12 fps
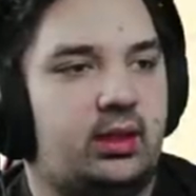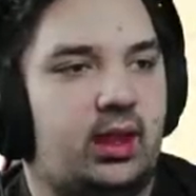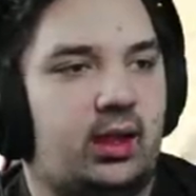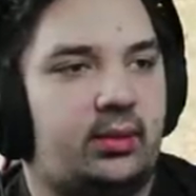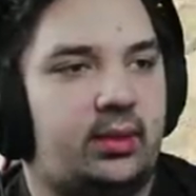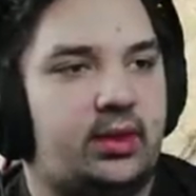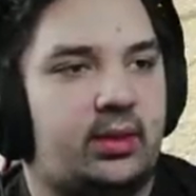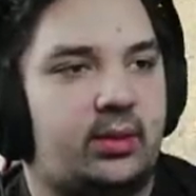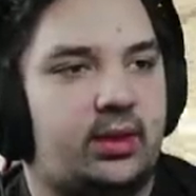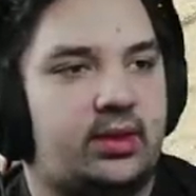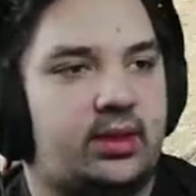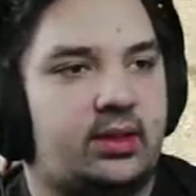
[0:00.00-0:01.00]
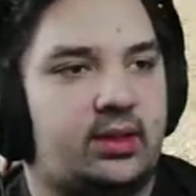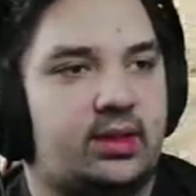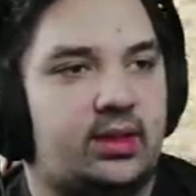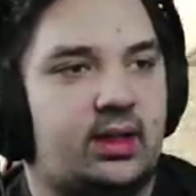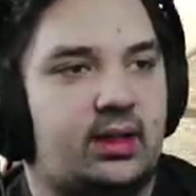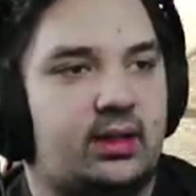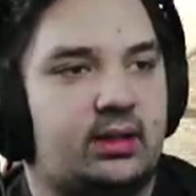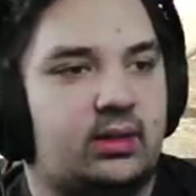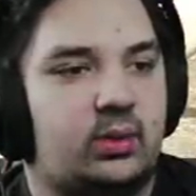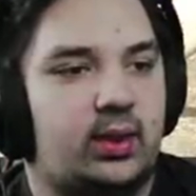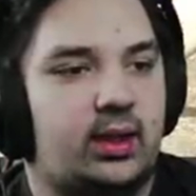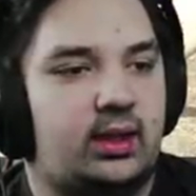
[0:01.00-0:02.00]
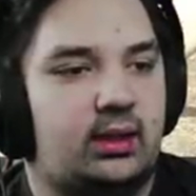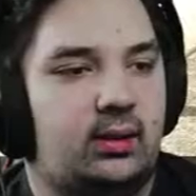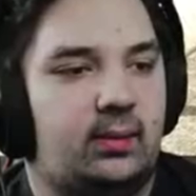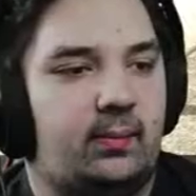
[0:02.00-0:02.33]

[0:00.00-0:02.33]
and iRacing wants us to see that. Okay.